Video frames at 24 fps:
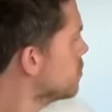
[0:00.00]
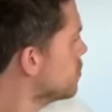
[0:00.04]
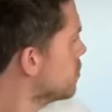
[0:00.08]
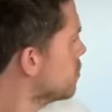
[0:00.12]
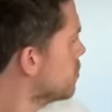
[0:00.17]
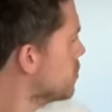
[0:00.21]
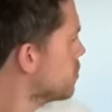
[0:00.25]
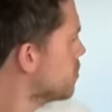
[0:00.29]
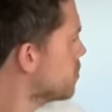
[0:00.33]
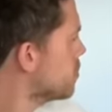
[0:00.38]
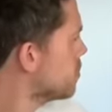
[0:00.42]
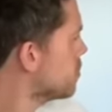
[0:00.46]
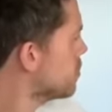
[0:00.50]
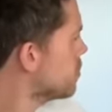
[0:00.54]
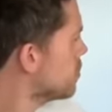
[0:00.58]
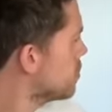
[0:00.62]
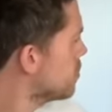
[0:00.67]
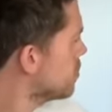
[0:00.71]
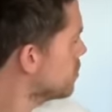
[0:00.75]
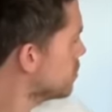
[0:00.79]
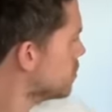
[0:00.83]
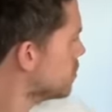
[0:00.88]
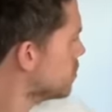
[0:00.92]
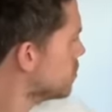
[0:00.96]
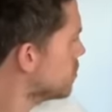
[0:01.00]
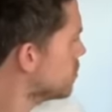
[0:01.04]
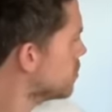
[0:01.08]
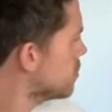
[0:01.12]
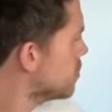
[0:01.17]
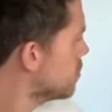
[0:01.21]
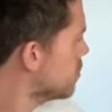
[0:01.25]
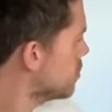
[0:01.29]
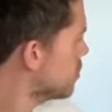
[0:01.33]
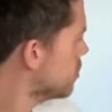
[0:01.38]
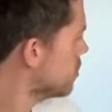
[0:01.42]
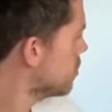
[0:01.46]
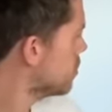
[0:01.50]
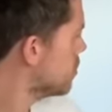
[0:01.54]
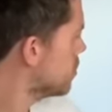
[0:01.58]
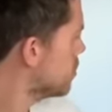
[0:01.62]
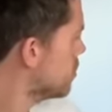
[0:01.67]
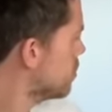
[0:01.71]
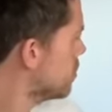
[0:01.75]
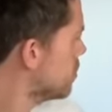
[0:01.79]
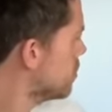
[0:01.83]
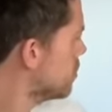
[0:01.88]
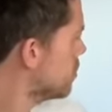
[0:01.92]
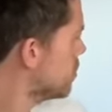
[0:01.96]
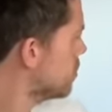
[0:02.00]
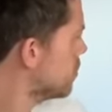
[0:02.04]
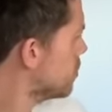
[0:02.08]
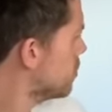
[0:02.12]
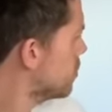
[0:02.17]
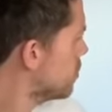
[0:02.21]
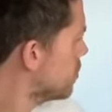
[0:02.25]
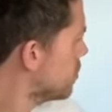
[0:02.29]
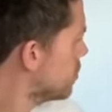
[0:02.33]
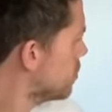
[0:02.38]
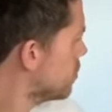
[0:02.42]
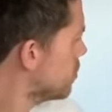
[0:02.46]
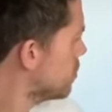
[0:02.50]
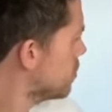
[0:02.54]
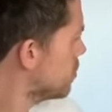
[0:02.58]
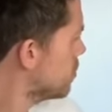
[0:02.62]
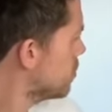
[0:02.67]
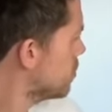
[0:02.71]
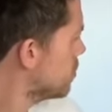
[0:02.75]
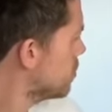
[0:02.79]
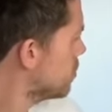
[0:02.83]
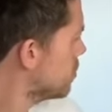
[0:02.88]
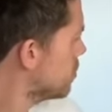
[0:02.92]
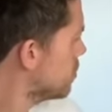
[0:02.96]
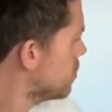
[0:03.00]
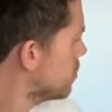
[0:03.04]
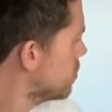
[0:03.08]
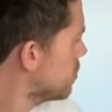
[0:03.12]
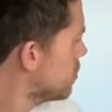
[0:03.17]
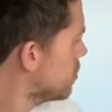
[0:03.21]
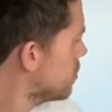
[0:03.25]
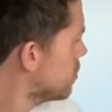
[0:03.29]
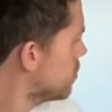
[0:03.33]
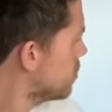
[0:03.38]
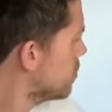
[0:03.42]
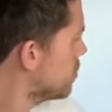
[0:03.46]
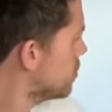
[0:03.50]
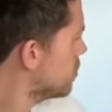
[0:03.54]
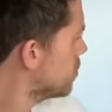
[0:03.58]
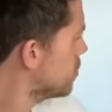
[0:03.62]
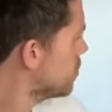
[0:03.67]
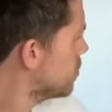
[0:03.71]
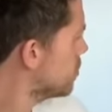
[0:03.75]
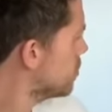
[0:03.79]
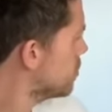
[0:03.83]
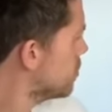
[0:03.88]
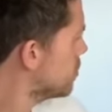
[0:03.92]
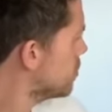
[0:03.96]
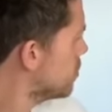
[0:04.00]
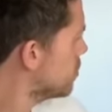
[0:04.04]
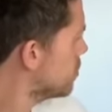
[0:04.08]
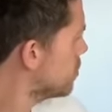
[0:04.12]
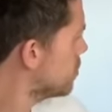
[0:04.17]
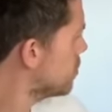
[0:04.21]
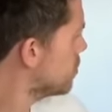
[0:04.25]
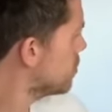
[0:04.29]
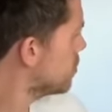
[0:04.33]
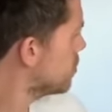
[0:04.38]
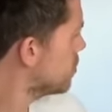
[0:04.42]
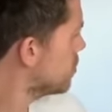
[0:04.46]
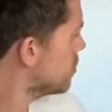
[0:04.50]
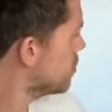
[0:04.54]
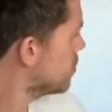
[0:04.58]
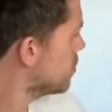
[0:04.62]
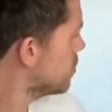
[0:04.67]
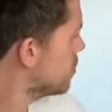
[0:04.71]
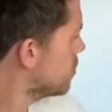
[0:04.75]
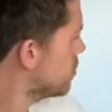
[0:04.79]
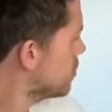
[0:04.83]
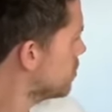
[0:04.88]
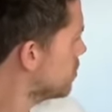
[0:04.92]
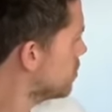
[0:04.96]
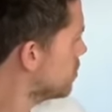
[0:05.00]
(silent)